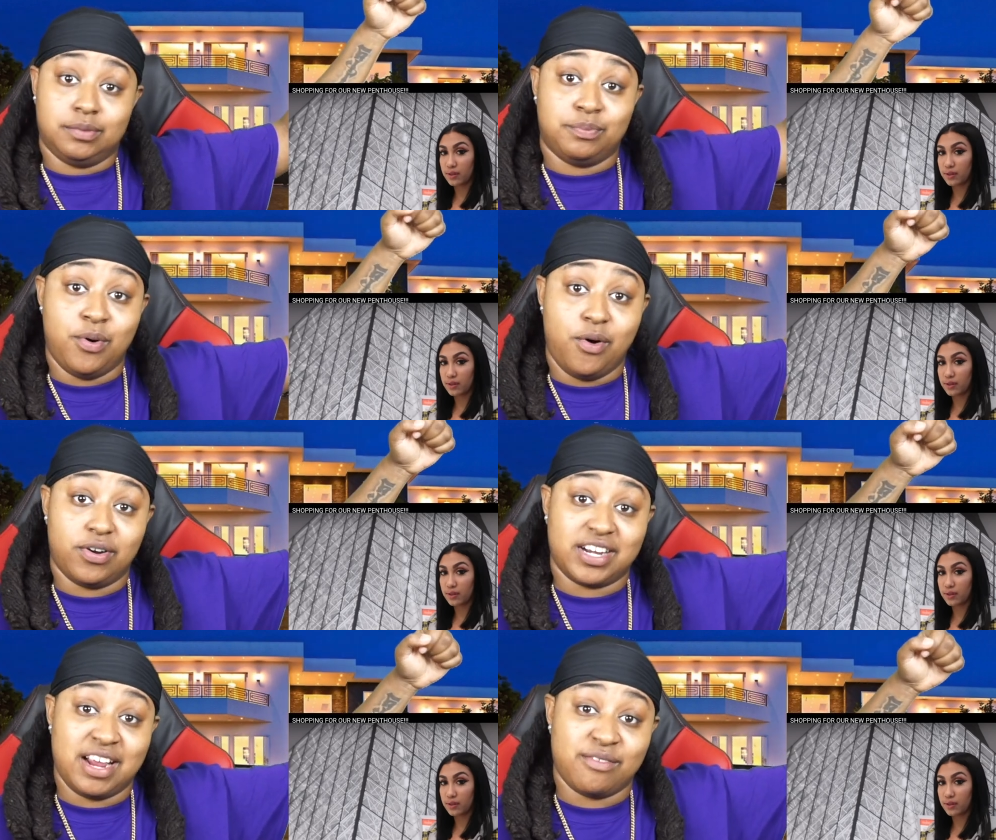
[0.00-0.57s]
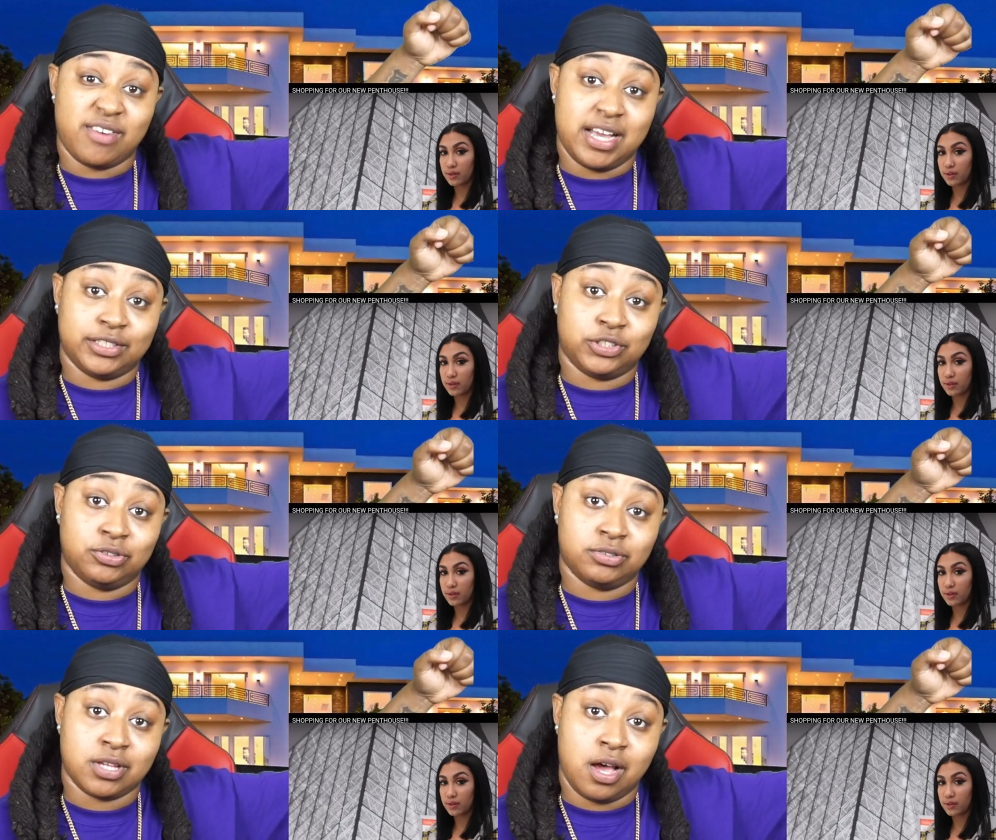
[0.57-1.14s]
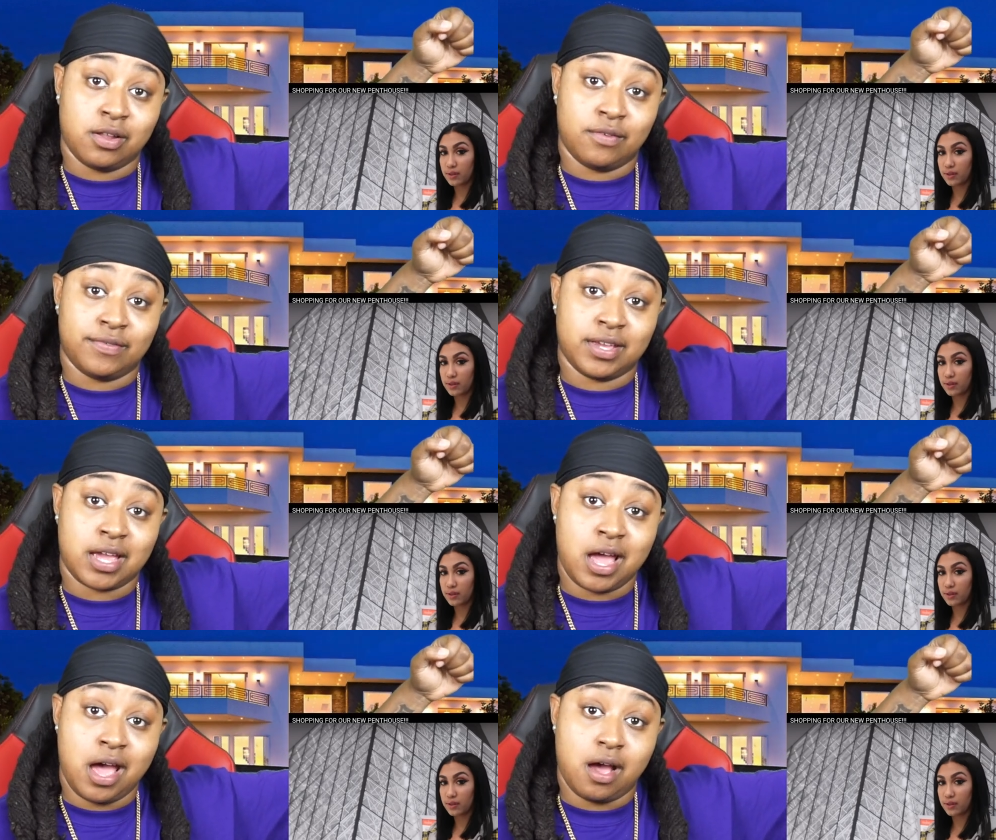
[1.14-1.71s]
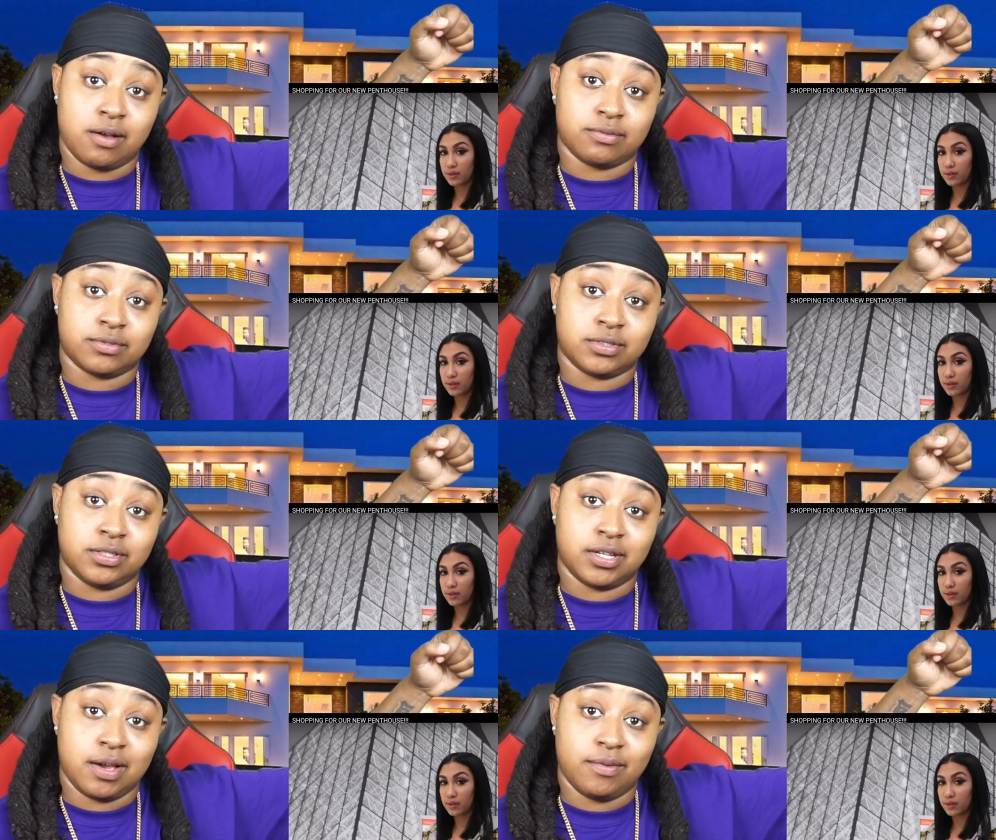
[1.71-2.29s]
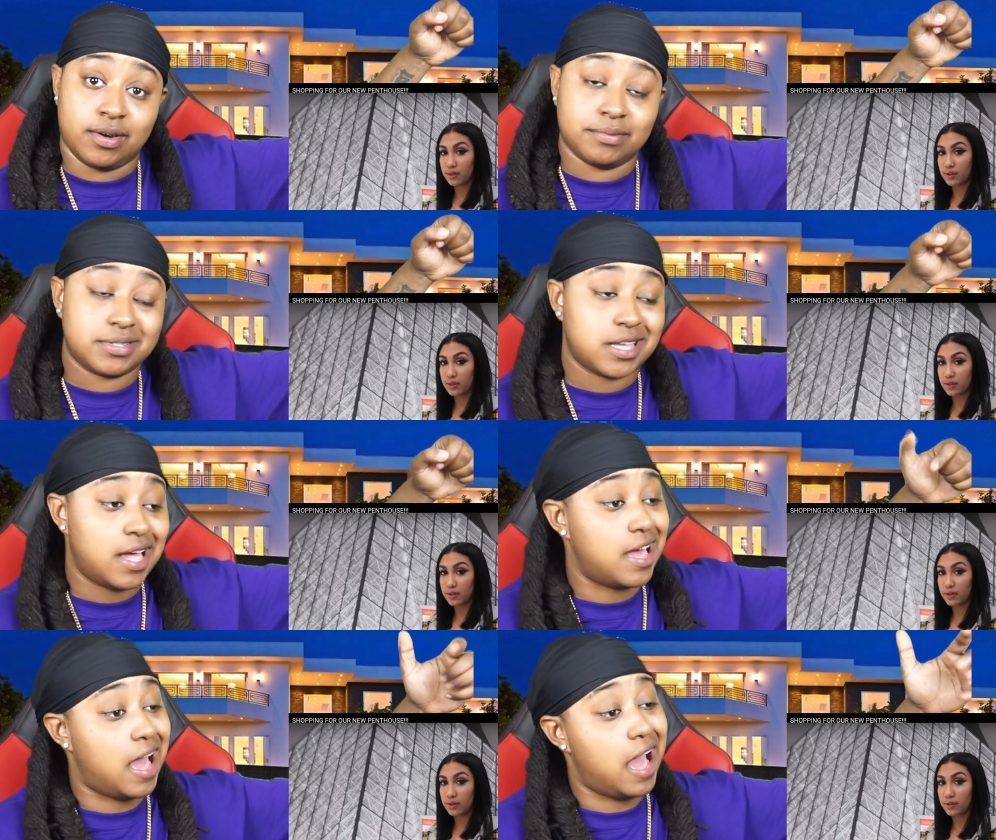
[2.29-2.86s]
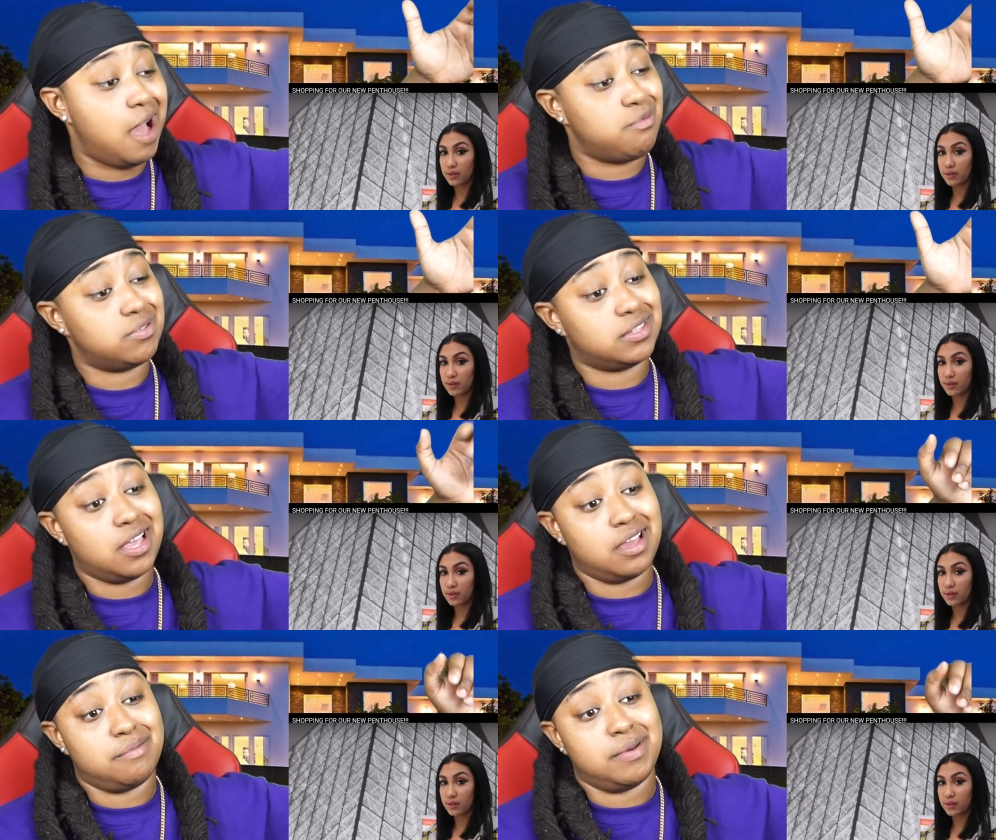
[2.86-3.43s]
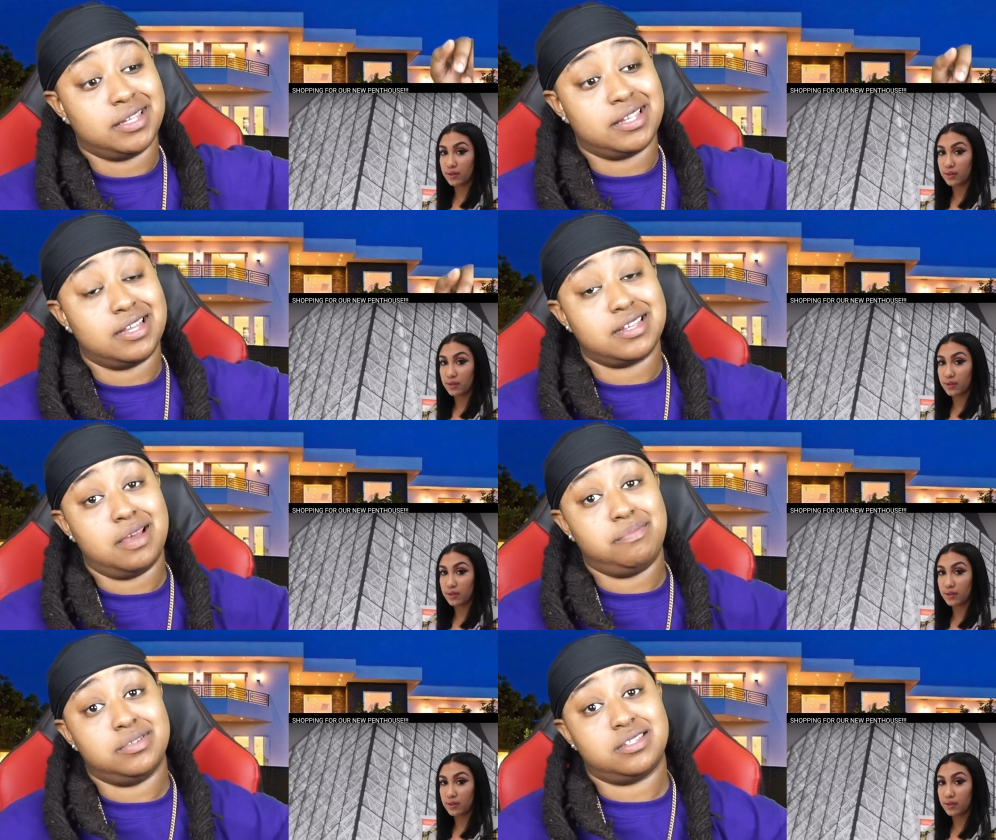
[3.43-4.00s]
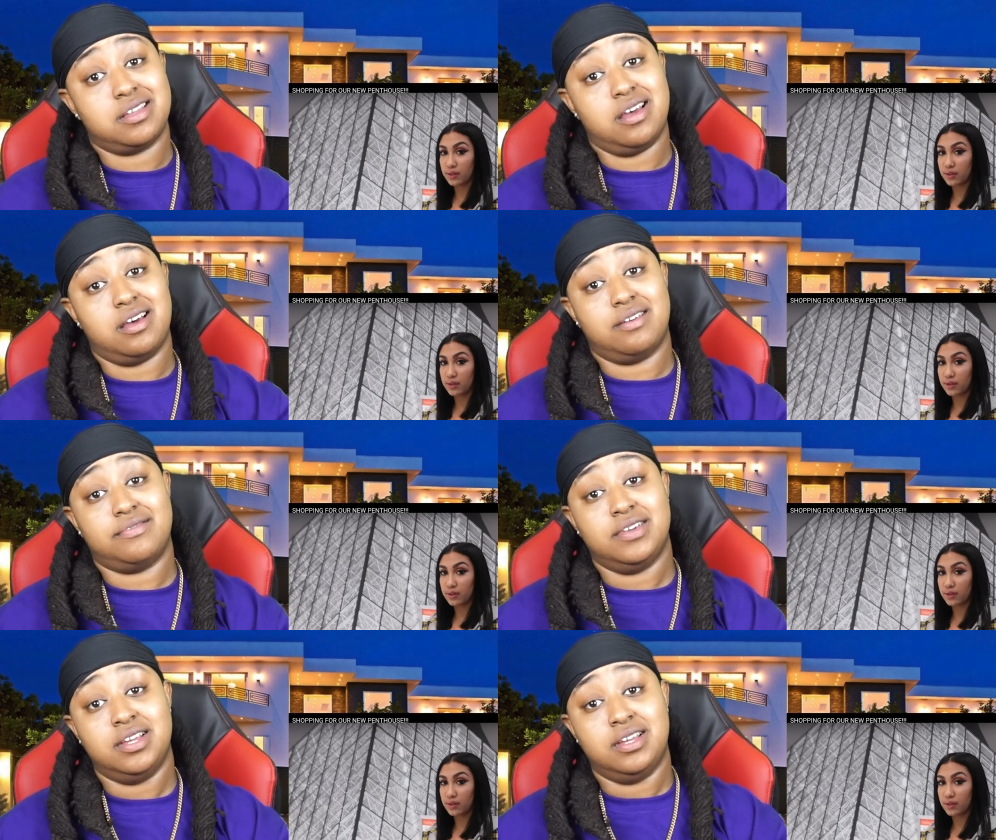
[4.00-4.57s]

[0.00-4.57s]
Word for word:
Speaker 1: pouring that red juice all over your couch. You get what I'm saying? I would think about that type of stuff.